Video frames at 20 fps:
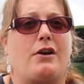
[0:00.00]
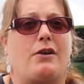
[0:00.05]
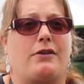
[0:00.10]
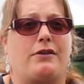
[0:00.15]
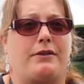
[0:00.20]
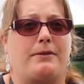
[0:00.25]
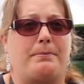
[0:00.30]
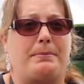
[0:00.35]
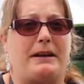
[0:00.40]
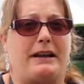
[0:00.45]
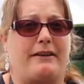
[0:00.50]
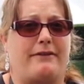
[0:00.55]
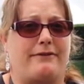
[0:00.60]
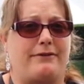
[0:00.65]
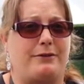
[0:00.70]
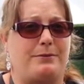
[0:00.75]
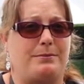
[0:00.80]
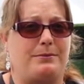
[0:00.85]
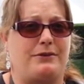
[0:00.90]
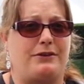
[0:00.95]
on the
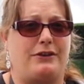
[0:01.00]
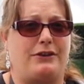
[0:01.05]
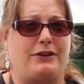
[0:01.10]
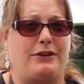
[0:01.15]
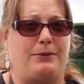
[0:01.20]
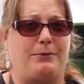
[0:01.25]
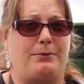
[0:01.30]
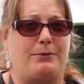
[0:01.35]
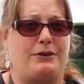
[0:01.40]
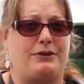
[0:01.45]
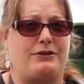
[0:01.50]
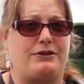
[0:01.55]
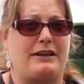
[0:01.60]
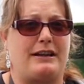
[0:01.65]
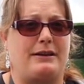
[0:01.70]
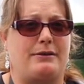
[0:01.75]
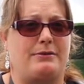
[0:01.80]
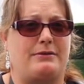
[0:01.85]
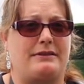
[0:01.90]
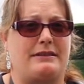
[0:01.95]
platform 2, which
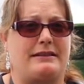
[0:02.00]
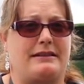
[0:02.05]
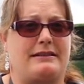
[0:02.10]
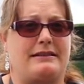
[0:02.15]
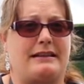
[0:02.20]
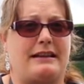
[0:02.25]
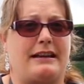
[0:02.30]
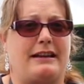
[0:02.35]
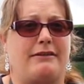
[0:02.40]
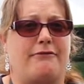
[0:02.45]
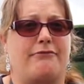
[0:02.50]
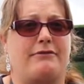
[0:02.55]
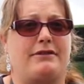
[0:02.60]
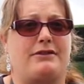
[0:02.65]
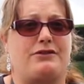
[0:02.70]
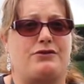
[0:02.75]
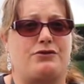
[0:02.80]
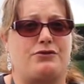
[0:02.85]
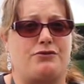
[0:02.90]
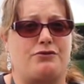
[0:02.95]
houses a
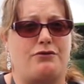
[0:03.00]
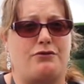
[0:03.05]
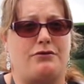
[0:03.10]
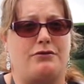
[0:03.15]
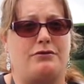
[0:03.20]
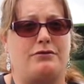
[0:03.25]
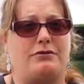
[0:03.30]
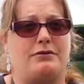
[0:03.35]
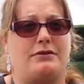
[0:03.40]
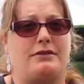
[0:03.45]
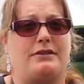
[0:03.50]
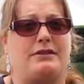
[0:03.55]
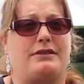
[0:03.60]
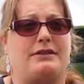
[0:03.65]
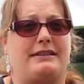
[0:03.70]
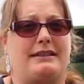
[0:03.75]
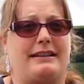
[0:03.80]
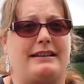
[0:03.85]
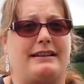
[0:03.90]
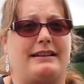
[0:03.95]
restored
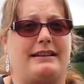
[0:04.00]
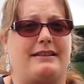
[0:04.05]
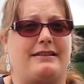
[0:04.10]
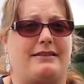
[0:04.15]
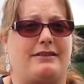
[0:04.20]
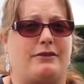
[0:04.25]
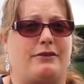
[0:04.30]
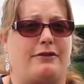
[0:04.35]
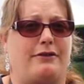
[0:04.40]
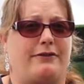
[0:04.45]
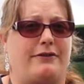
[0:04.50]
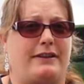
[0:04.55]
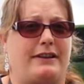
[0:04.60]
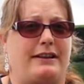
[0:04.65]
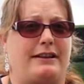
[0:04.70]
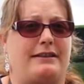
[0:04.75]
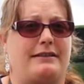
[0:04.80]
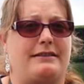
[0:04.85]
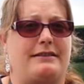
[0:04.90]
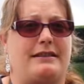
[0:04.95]
ticket
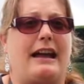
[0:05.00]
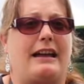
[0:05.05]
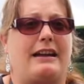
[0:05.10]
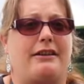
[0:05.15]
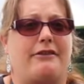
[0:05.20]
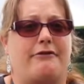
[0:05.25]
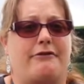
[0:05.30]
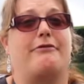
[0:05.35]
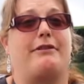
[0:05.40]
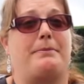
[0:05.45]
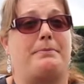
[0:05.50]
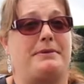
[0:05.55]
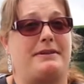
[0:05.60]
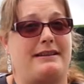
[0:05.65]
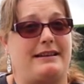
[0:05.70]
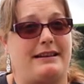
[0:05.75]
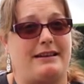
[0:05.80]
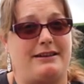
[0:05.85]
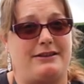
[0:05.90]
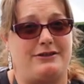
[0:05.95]
office and a
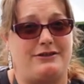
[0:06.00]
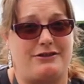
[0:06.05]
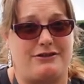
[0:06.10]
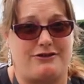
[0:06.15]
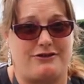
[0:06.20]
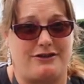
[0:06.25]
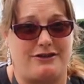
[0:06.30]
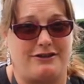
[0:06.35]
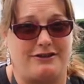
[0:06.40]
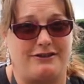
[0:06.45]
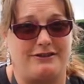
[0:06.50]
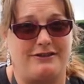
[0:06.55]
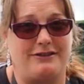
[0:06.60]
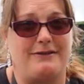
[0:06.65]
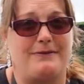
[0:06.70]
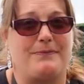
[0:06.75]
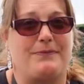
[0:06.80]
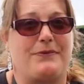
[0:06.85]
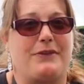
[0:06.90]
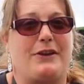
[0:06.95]
reputation
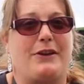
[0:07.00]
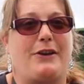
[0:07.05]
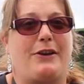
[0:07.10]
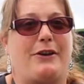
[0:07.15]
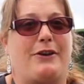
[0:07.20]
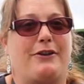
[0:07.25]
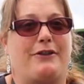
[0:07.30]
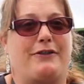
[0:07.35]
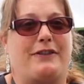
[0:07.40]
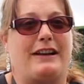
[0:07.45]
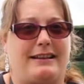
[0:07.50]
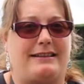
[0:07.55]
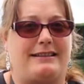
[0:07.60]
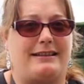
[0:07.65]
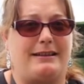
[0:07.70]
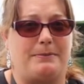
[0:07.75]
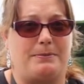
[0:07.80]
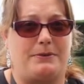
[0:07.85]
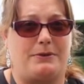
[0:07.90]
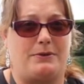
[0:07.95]
of a
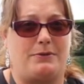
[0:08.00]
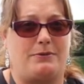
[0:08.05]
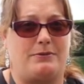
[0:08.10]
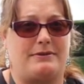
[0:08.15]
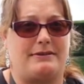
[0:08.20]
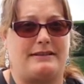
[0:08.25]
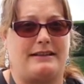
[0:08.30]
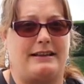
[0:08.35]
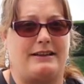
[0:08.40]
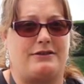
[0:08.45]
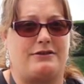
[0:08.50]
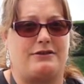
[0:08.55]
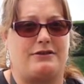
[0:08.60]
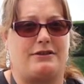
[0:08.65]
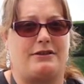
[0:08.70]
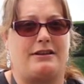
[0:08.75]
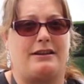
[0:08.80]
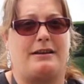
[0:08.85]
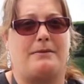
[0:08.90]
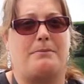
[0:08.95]
typical
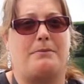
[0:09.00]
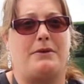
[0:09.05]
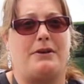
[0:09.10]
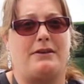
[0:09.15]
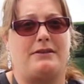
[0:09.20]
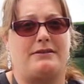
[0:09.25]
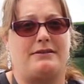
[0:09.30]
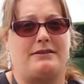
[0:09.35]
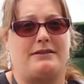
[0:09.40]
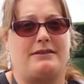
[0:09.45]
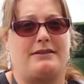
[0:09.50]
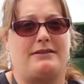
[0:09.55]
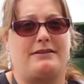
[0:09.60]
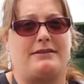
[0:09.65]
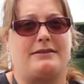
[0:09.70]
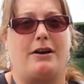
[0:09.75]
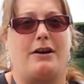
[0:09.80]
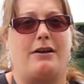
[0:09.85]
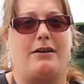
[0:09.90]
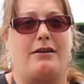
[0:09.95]
station
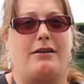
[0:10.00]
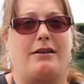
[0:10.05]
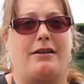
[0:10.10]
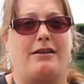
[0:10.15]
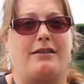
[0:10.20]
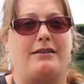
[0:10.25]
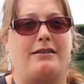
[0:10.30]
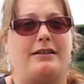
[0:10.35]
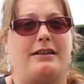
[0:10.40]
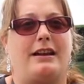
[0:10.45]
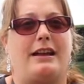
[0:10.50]
master's parlour,